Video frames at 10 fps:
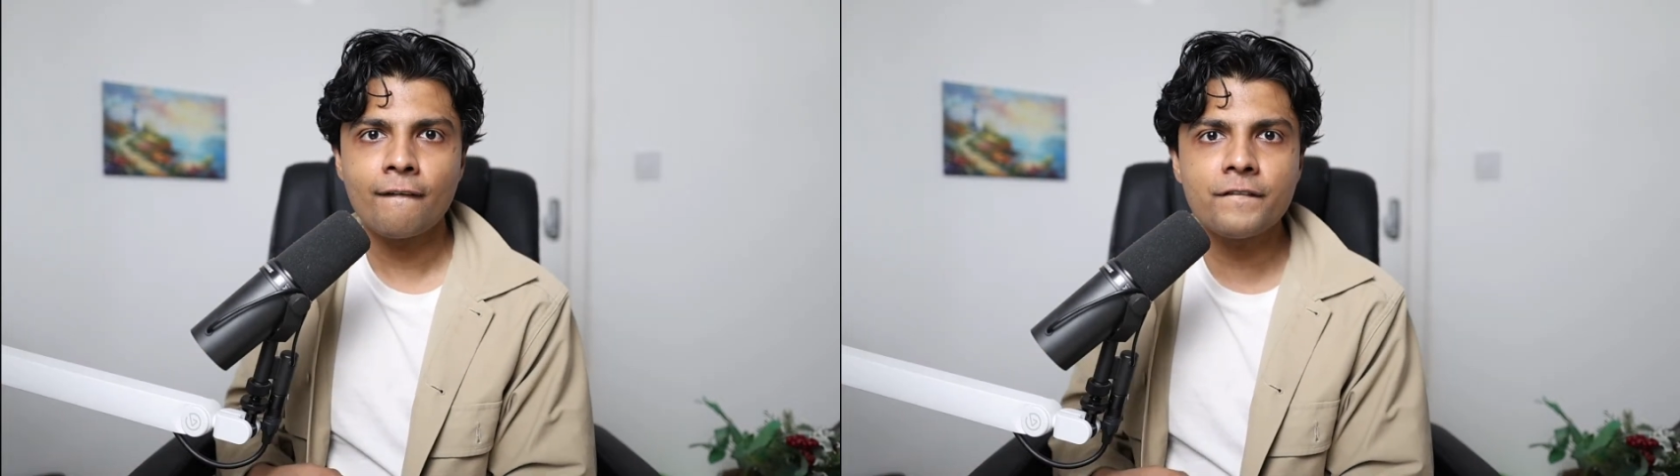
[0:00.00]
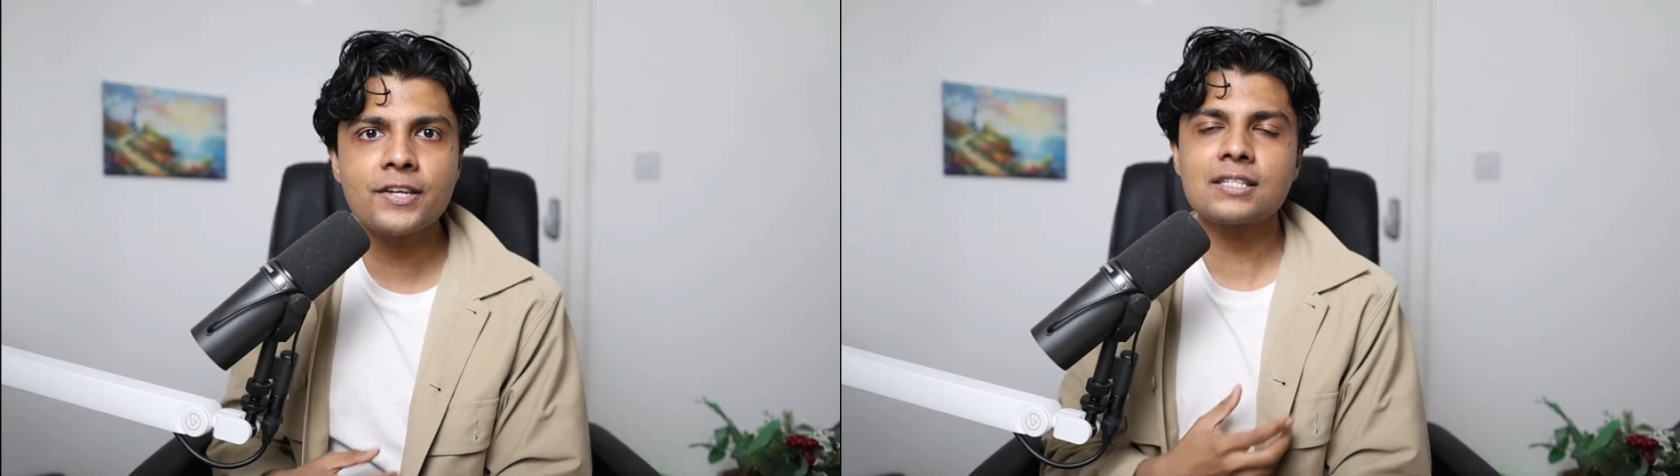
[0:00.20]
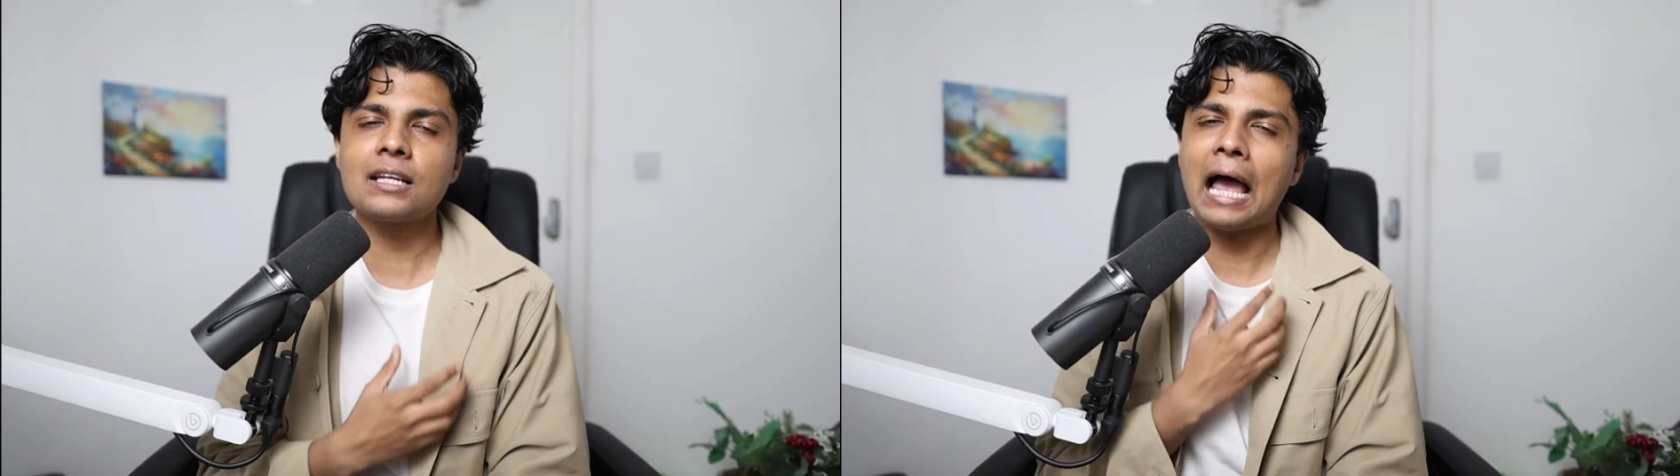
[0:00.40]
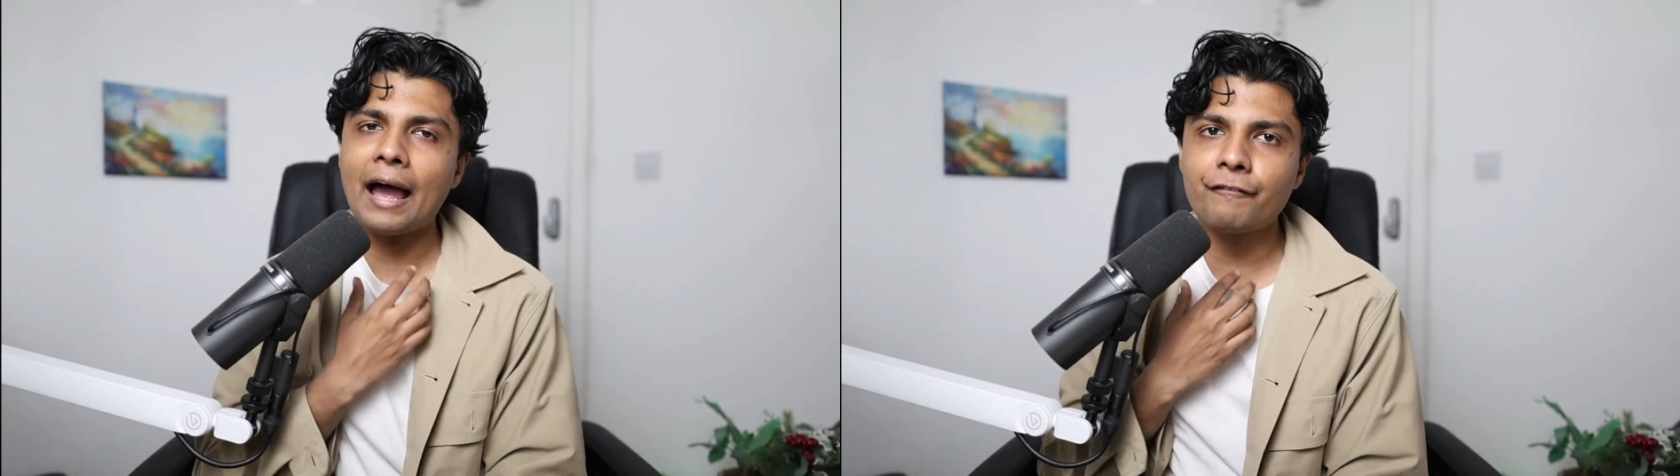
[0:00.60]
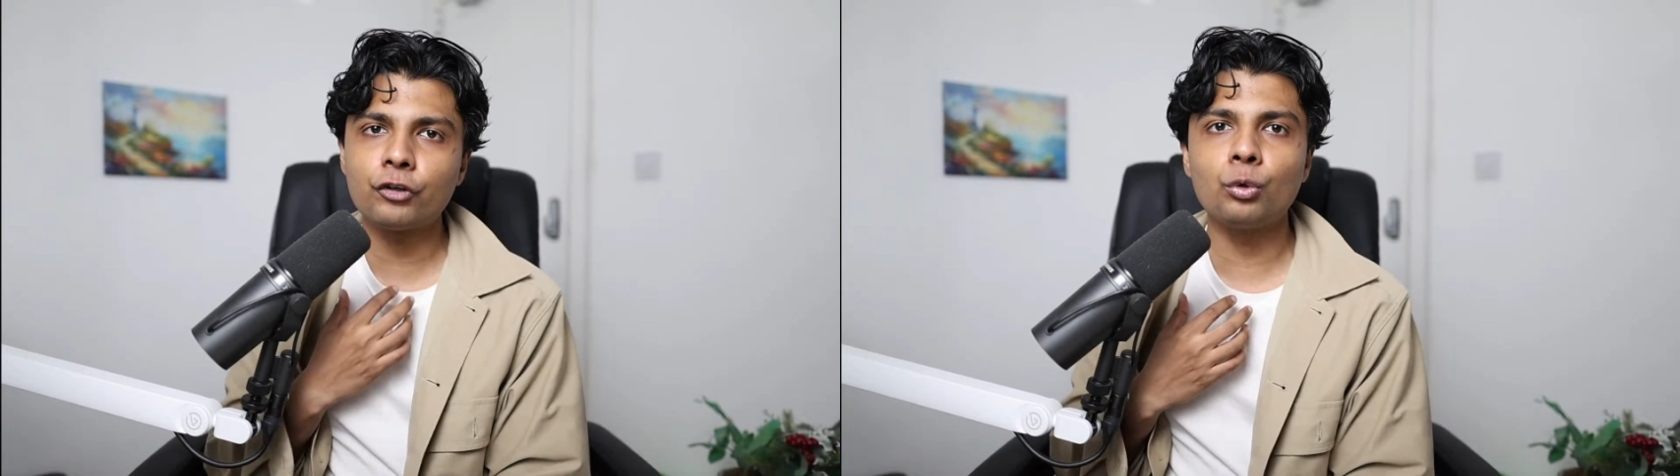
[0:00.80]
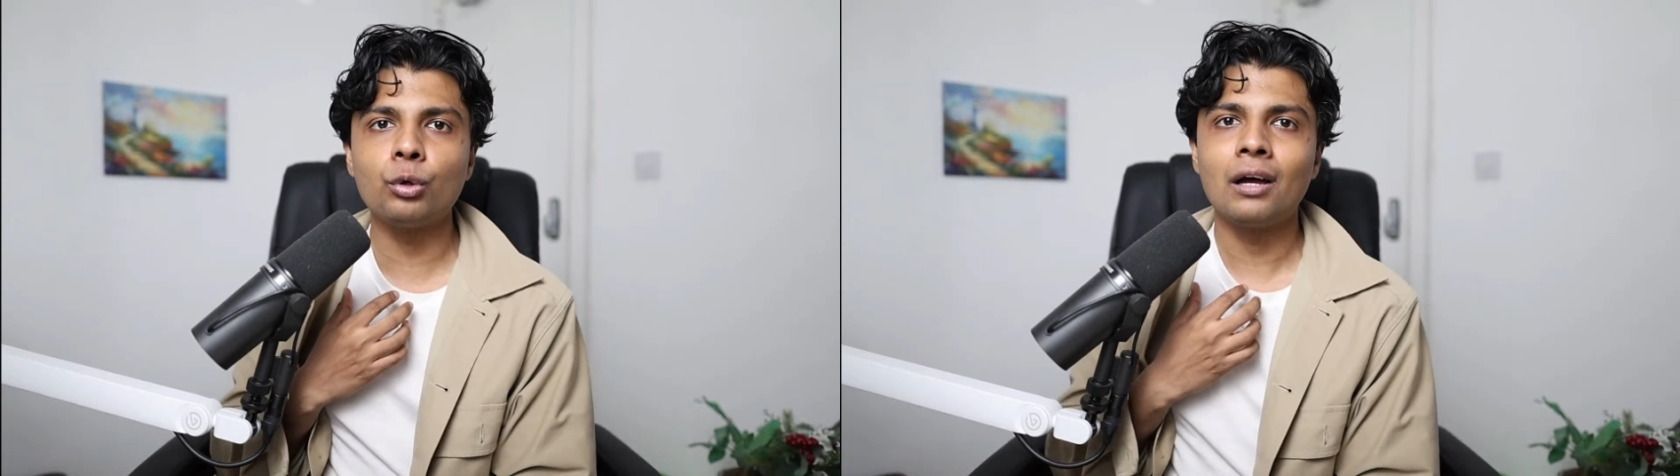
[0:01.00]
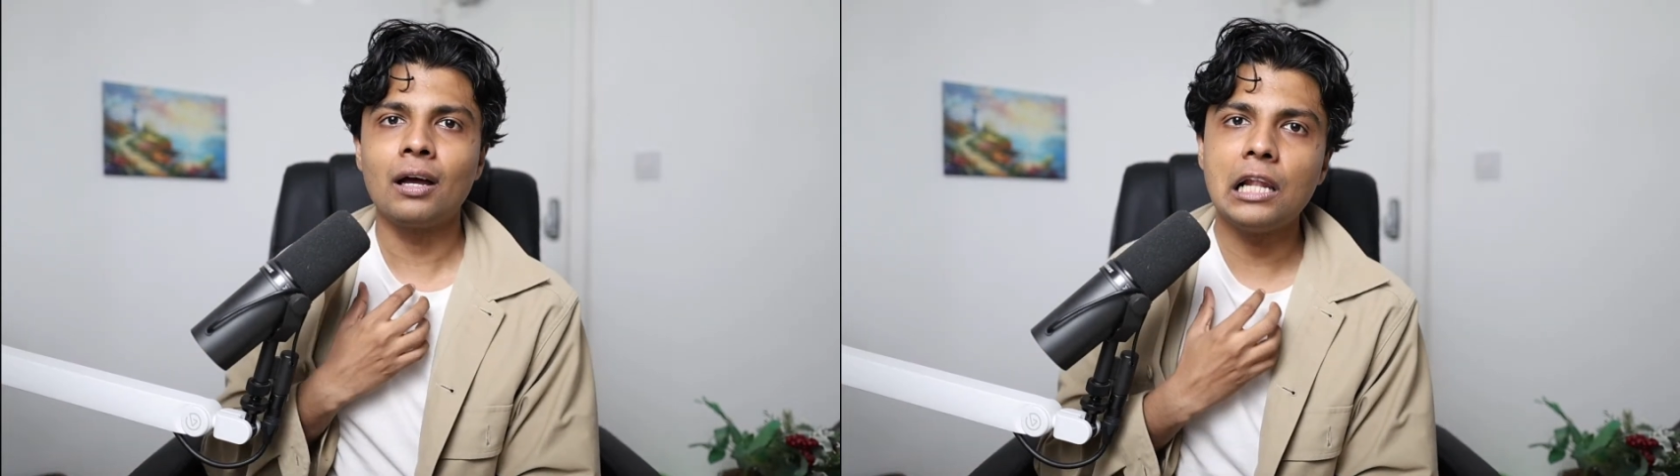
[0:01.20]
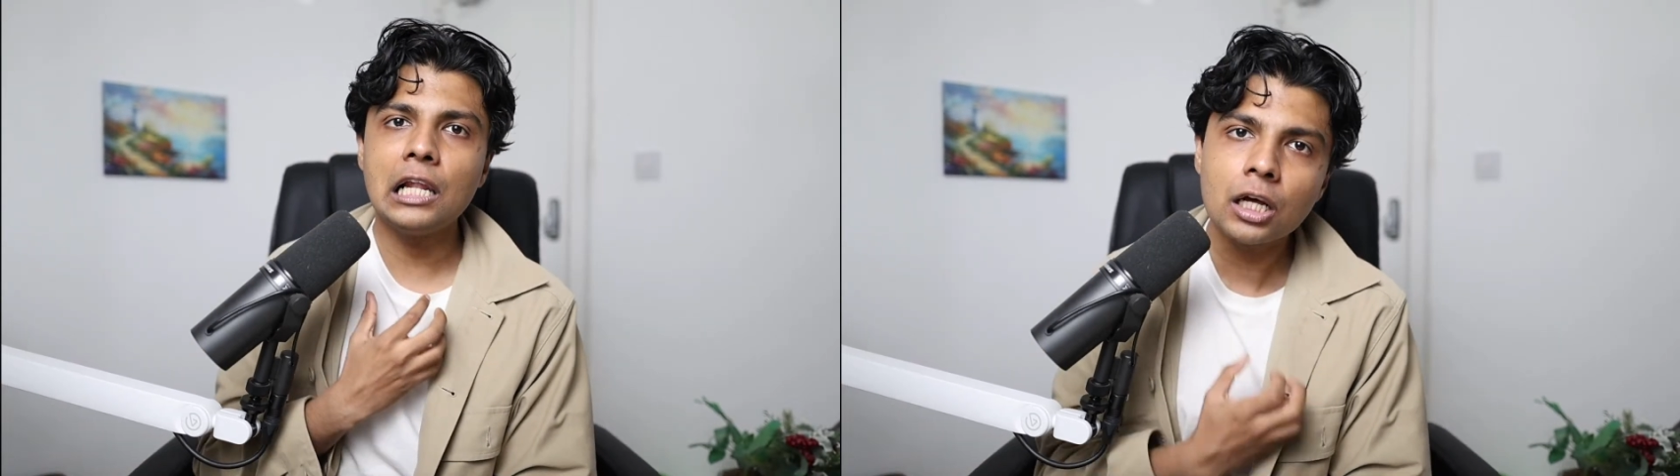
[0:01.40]
we still have to
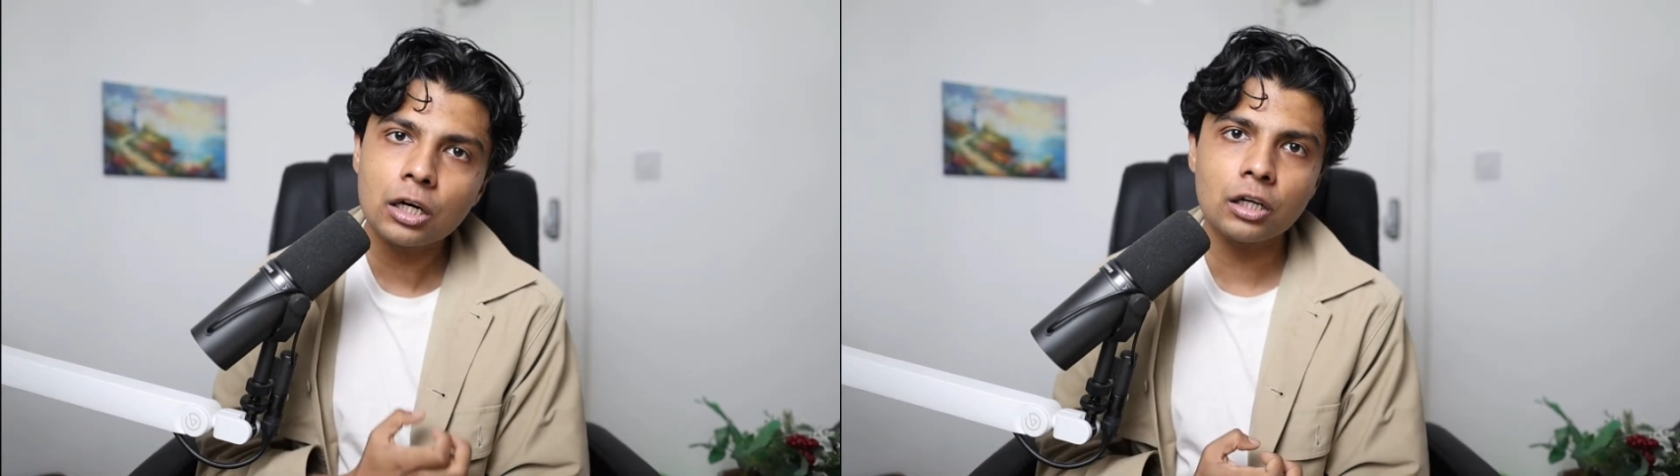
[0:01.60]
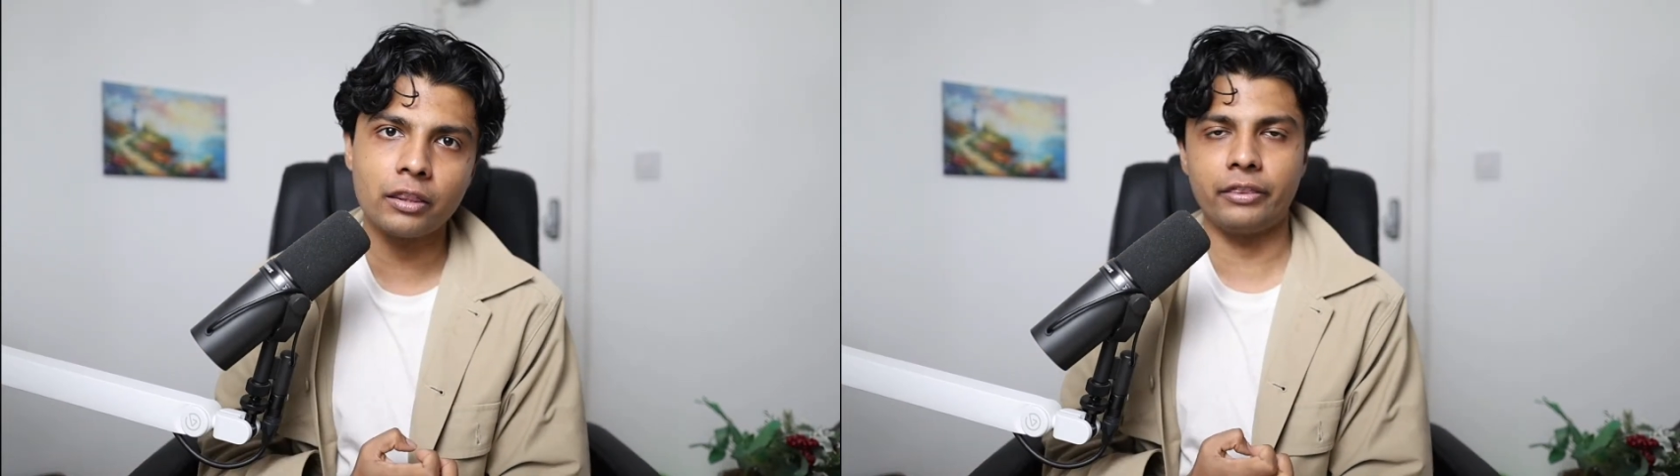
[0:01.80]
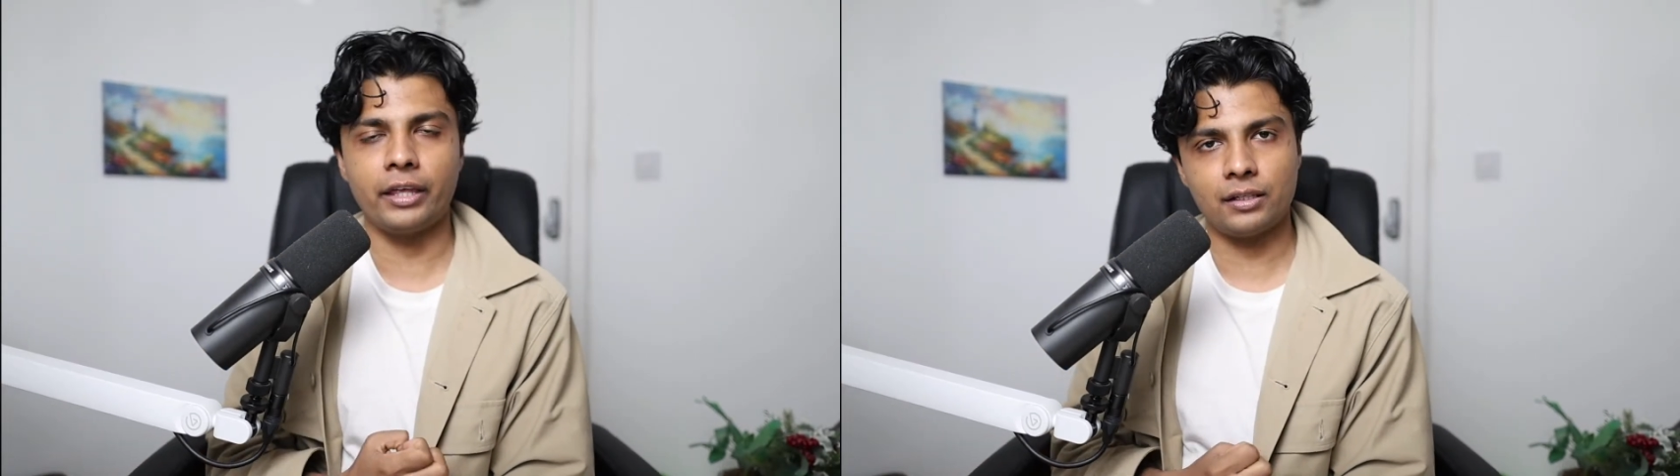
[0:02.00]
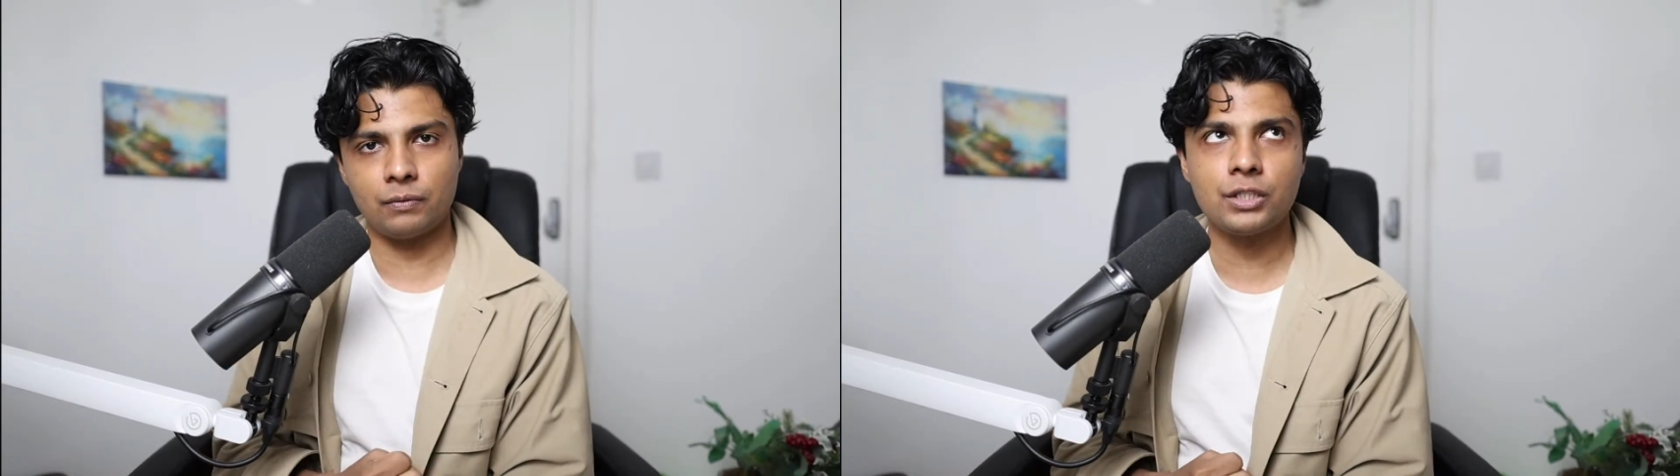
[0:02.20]
learn things.